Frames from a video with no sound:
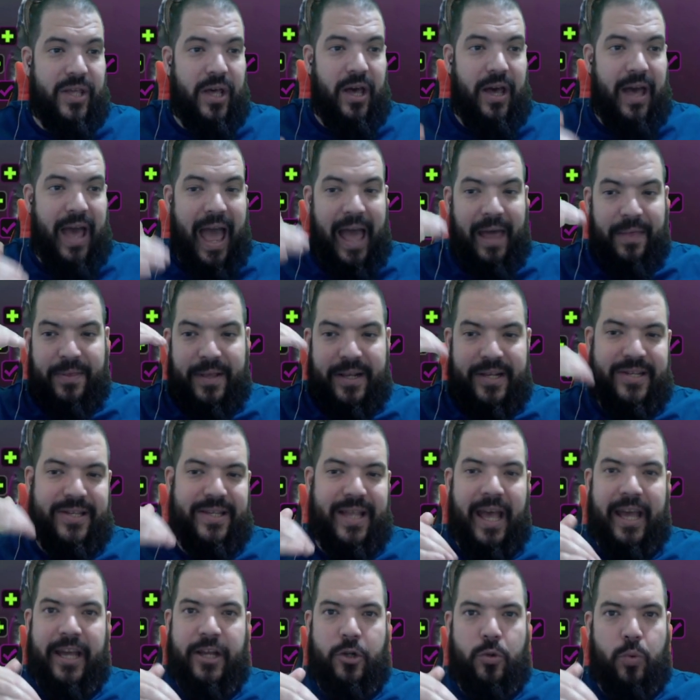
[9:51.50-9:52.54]
at this
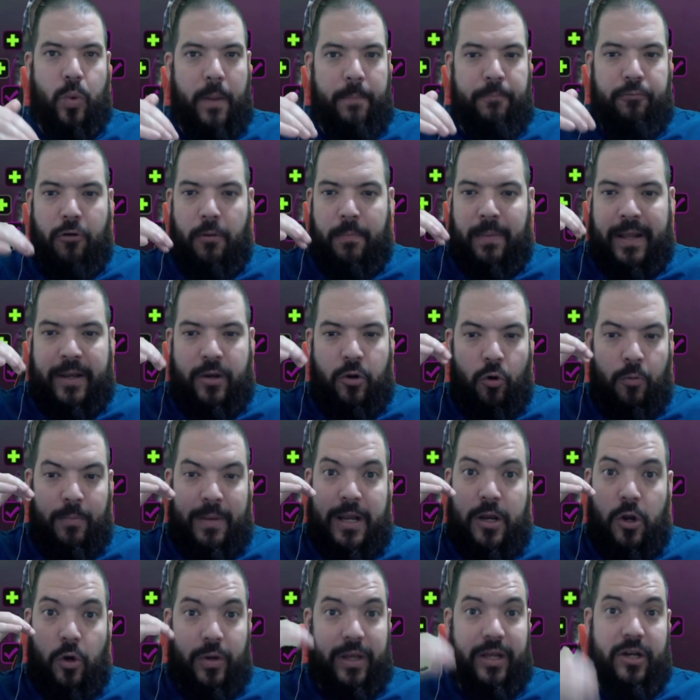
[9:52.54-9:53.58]
stage we're probably normally
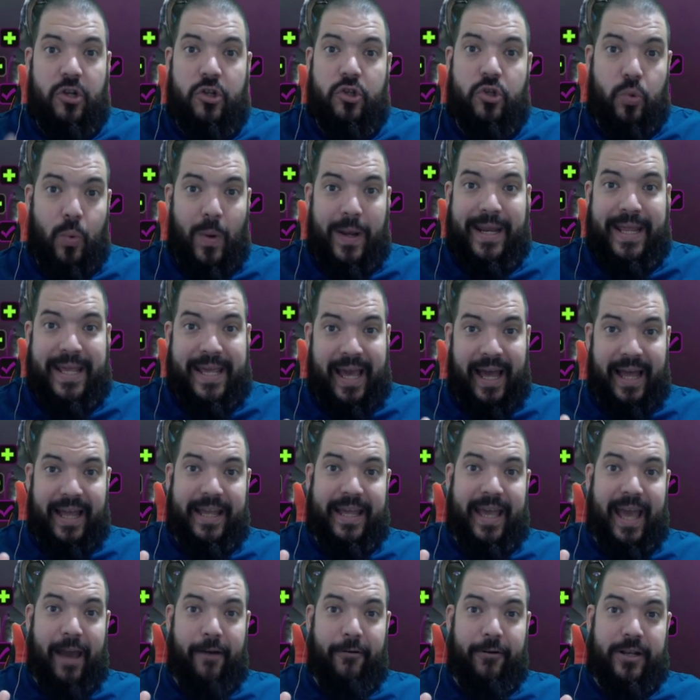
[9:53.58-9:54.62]
looking at 20k
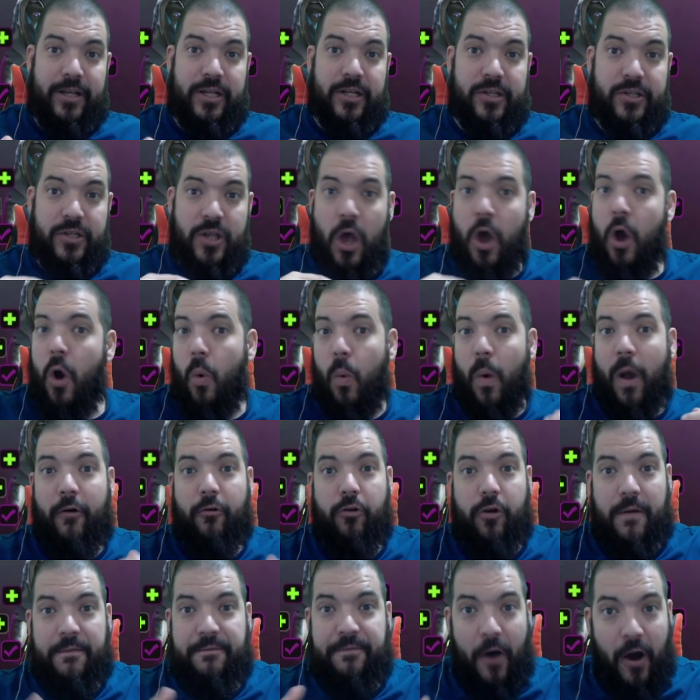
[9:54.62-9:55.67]
characters, where
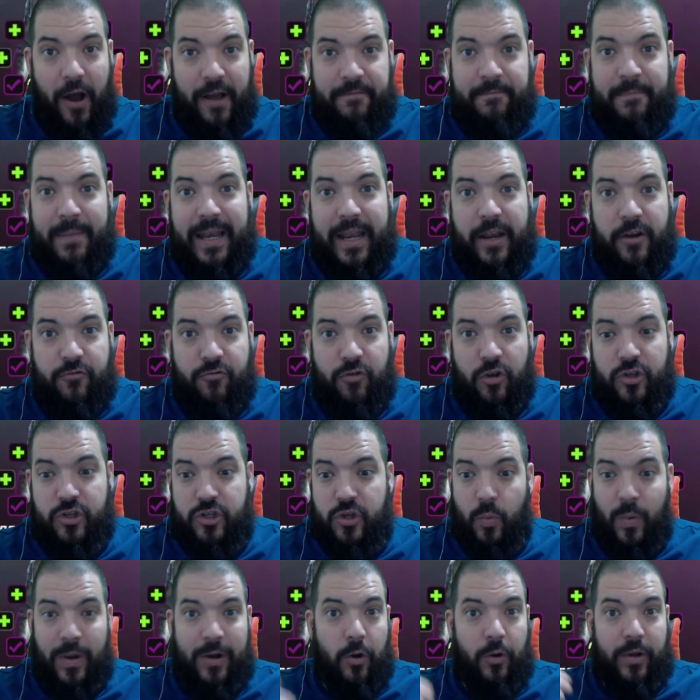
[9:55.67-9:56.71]
on a 5 million roster
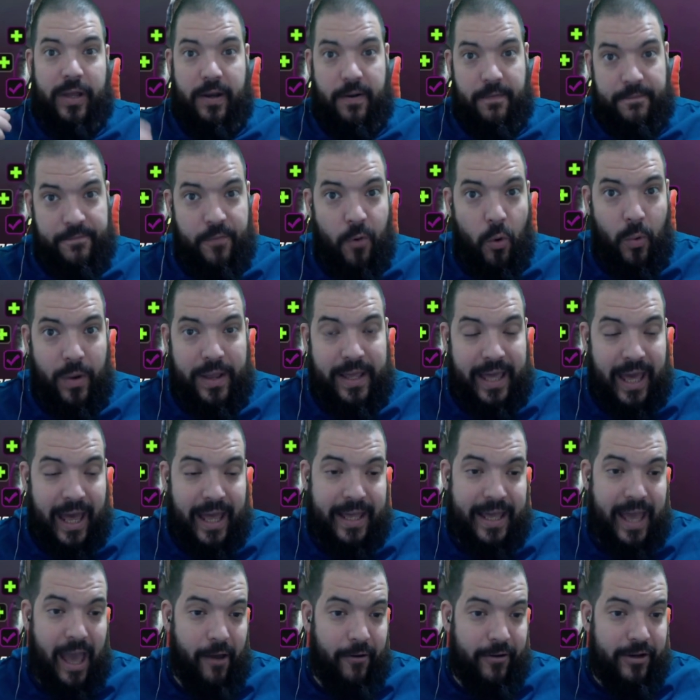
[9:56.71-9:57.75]
we're looking at 40k
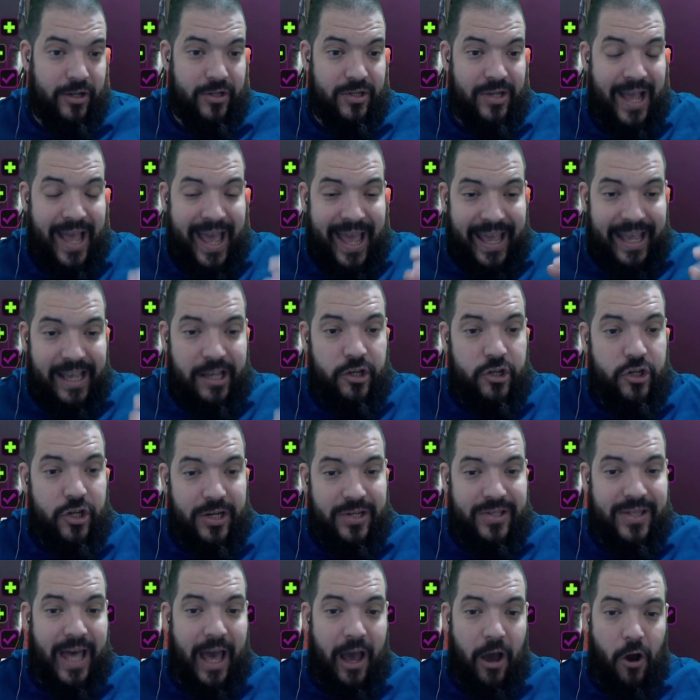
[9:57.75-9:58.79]
characters. It's
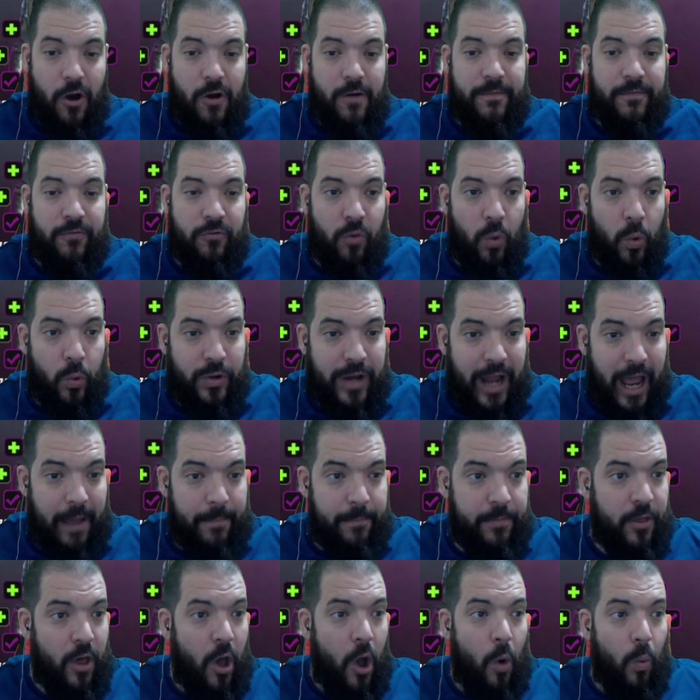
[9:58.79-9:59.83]
just that overall
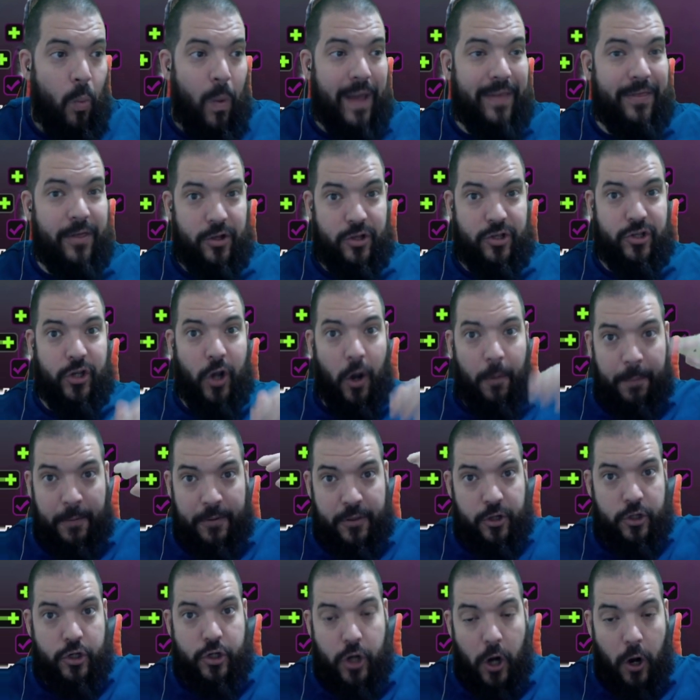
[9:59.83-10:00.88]
depth, where the top of
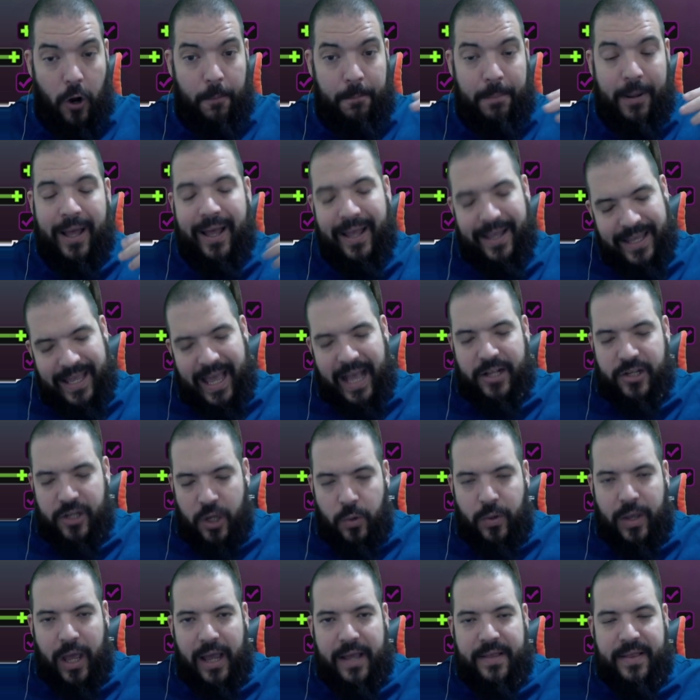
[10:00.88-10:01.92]
the shop, yes,
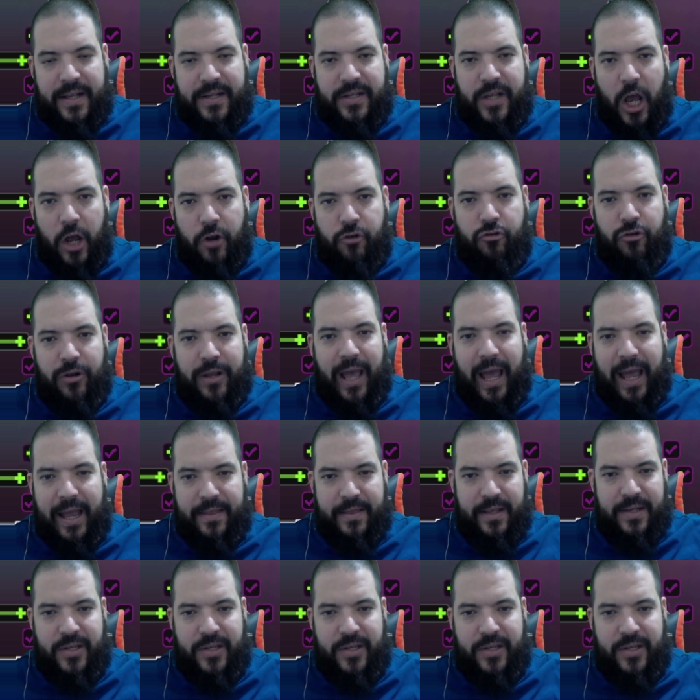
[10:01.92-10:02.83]
okay, there's 100k and there's a